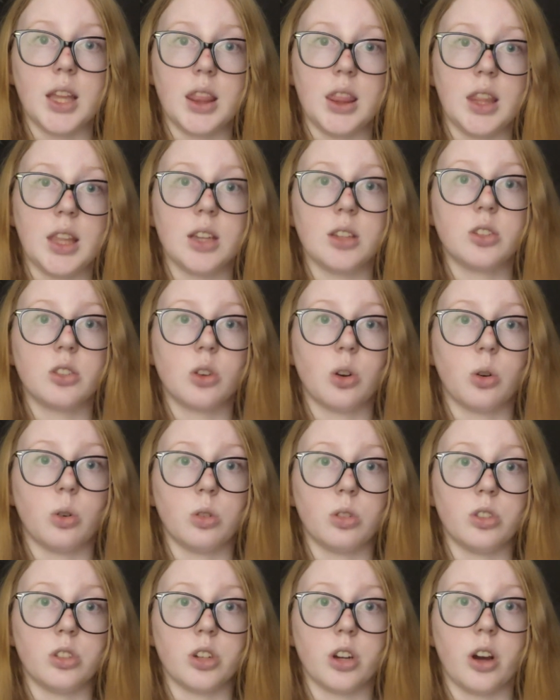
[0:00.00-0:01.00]
in this
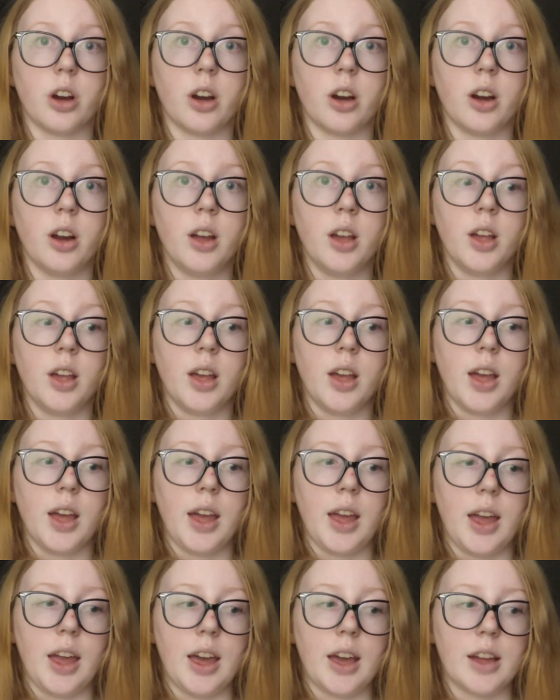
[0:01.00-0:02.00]
culture
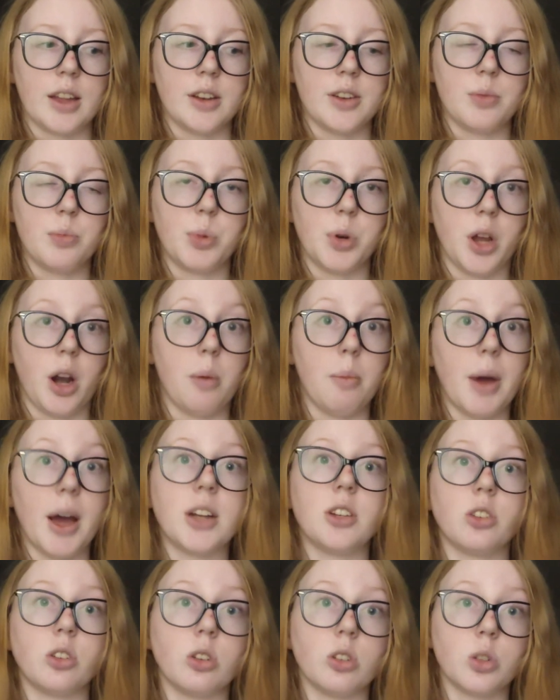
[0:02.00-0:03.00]
and put a
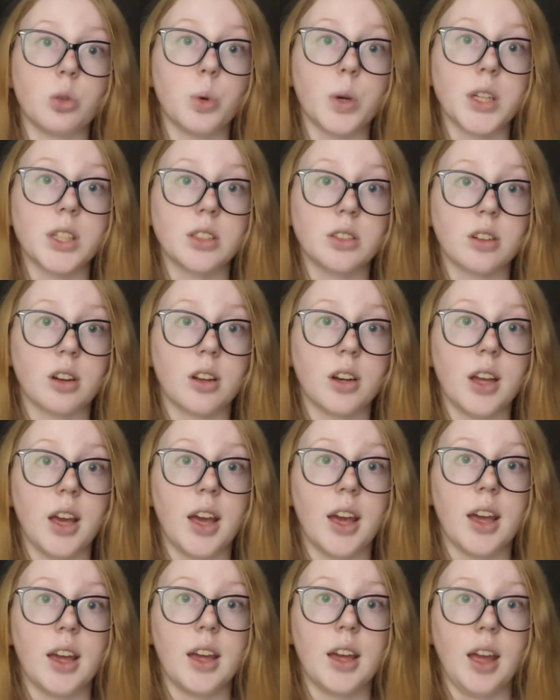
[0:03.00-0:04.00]
magical twist on
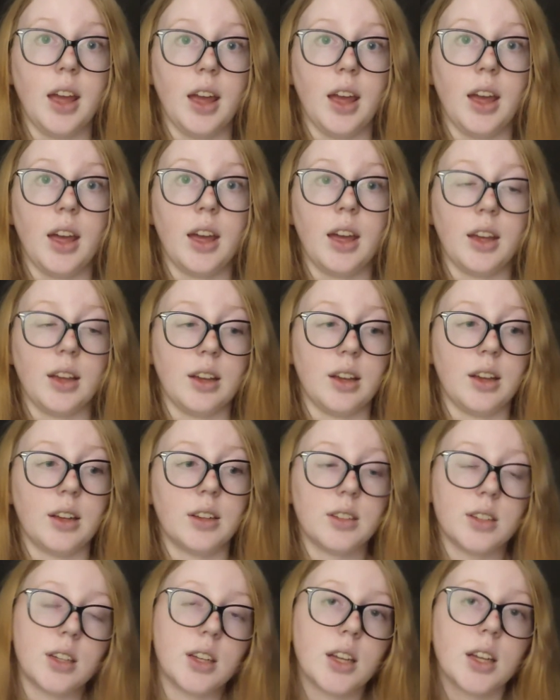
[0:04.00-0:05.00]
it.
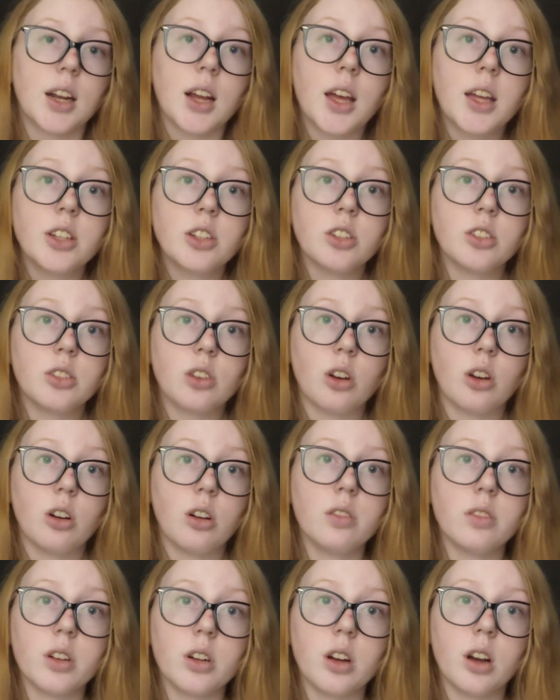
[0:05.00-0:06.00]
And I just
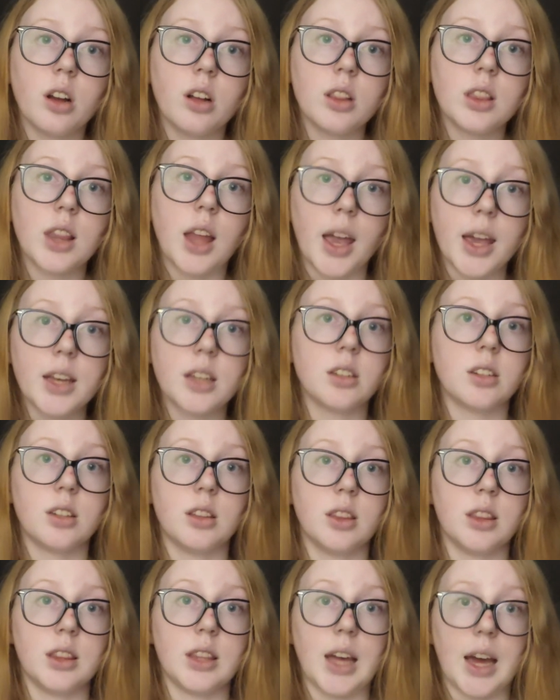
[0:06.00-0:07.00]
overall liked
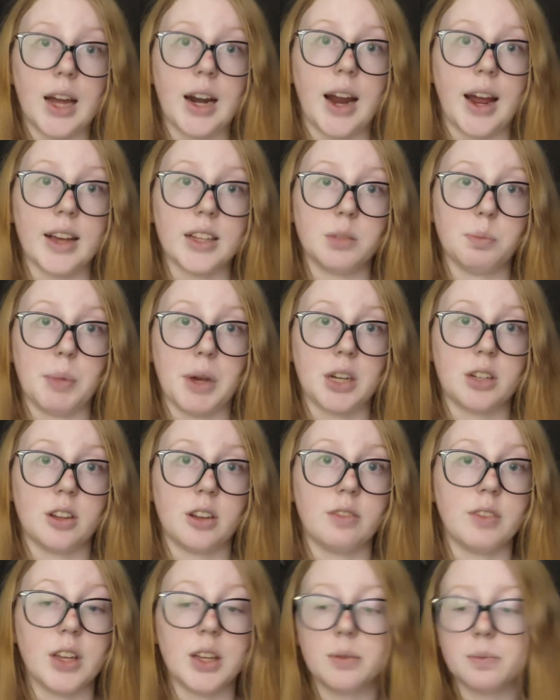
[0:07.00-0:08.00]
that aspect
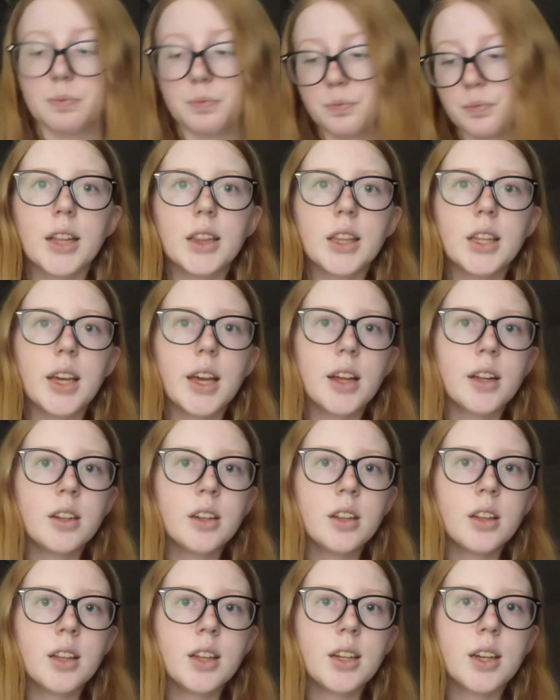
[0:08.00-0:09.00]
of it. At the
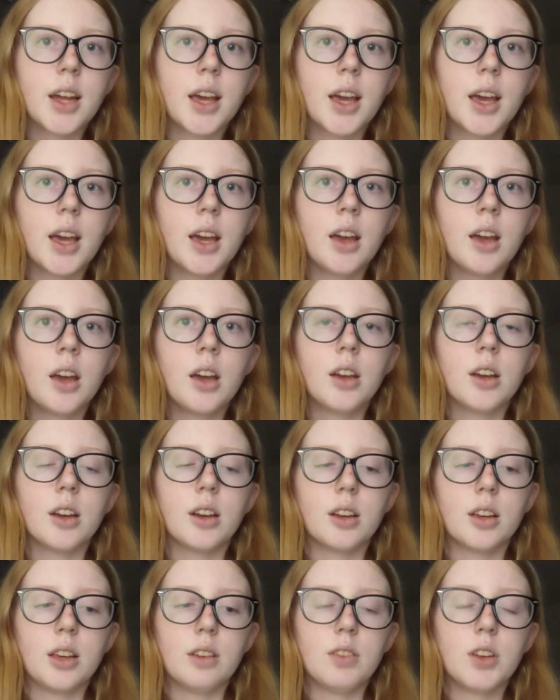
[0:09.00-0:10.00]
end of the day,
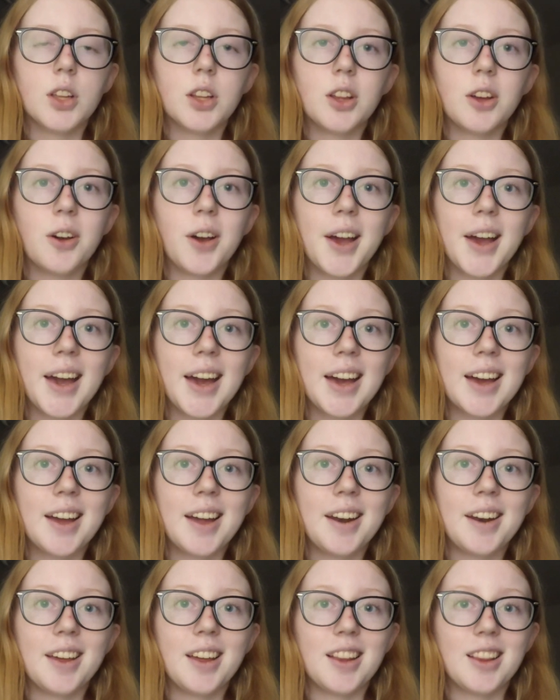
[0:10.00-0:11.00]
even though I
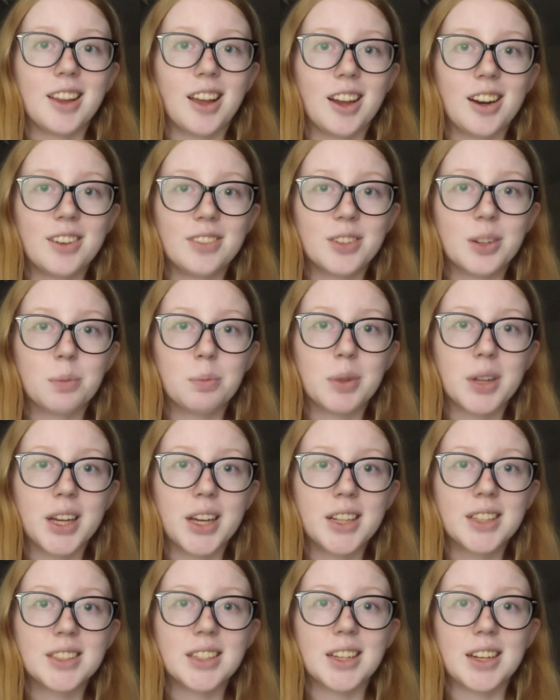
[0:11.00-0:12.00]
had a lot of
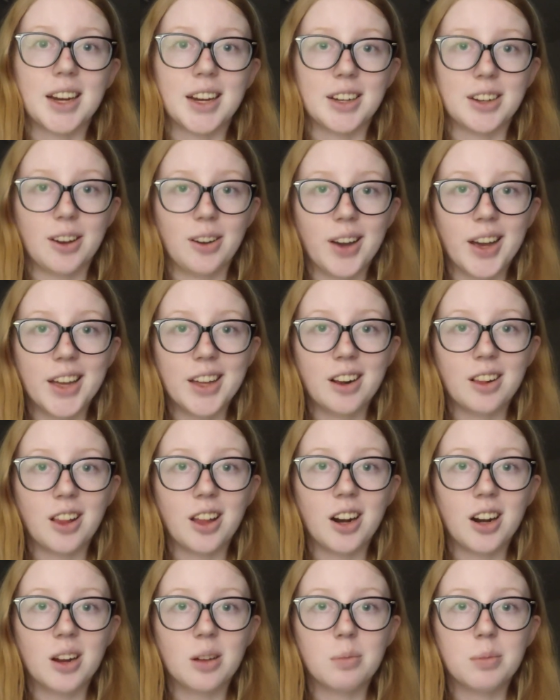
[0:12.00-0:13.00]
complaints, and I know I had a
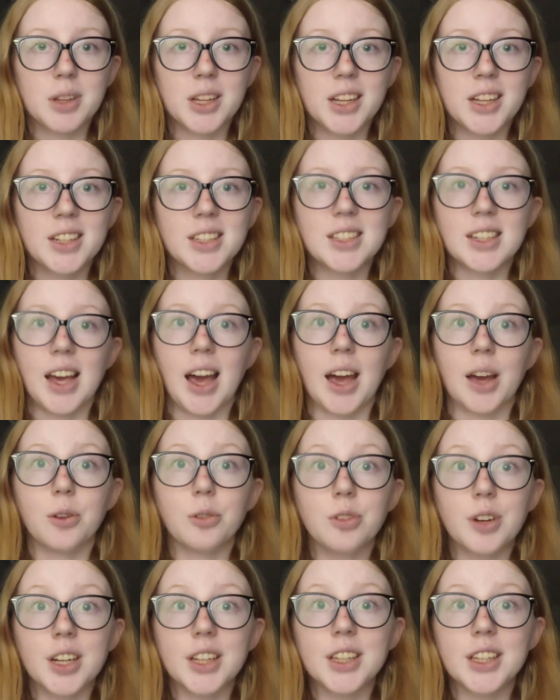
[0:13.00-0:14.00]
lot of complaints, I
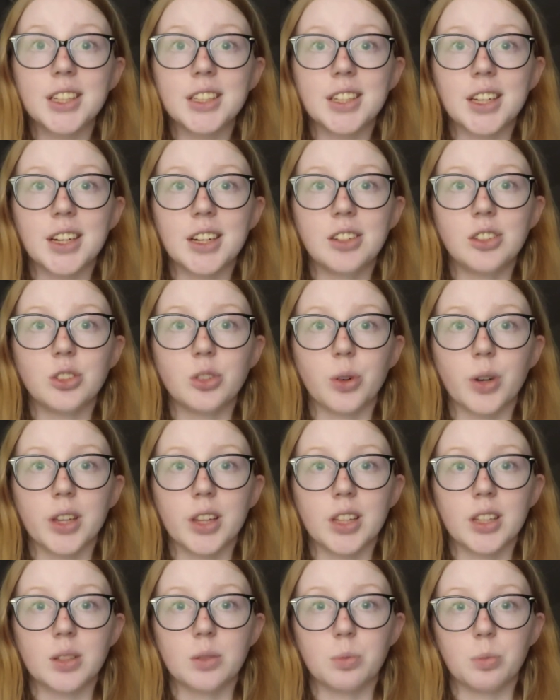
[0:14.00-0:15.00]
really did
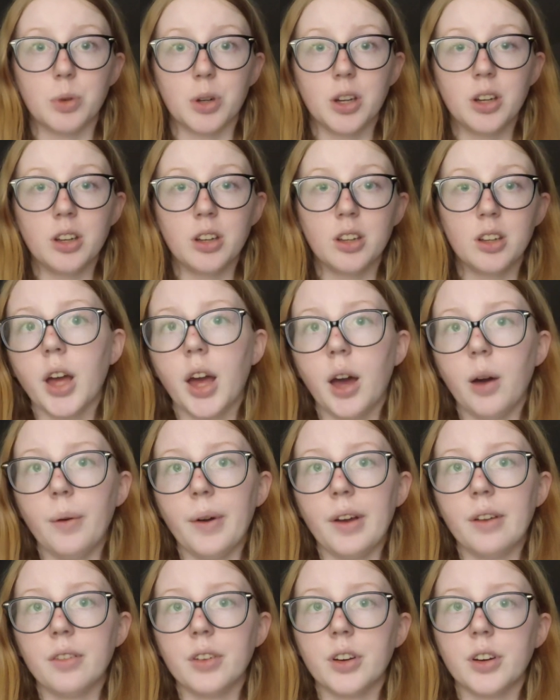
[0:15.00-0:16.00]
enjoy this book.
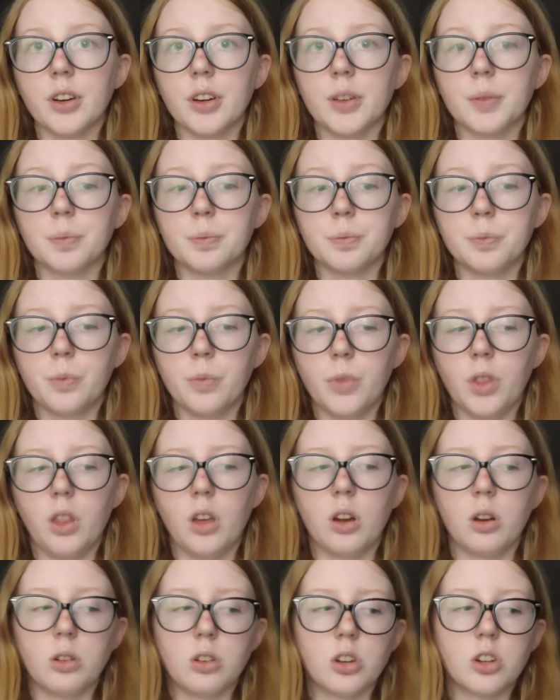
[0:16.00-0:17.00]
However,
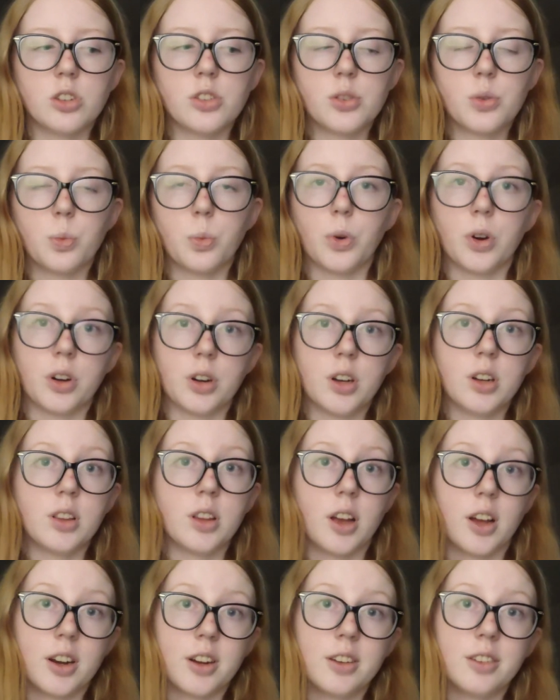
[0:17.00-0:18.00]
there just were a
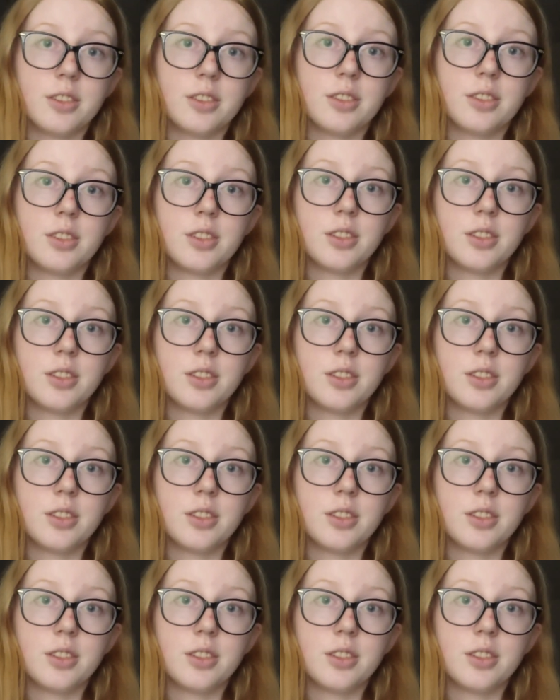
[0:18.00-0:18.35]
lot of